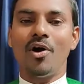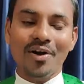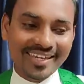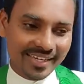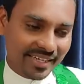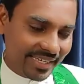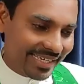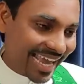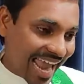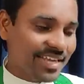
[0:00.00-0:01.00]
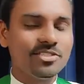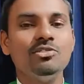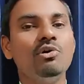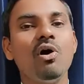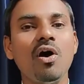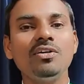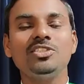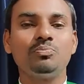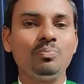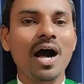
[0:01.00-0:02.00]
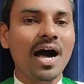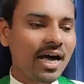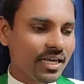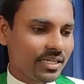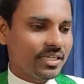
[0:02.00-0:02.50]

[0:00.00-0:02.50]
or cage God's power